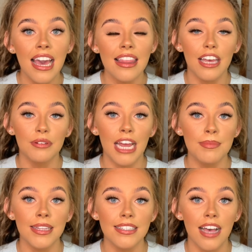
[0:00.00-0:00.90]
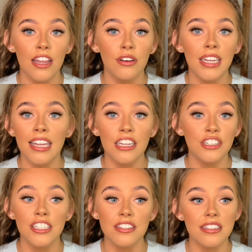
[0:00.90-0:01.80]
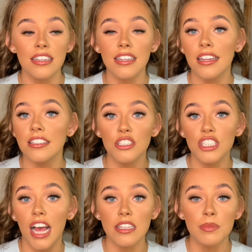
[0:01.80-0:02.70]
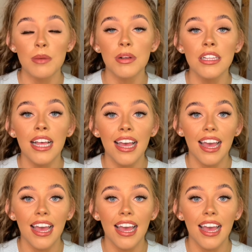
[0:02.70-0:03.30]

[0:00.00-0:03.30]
Like when I'm in the salon, I literally just sit and chat to people,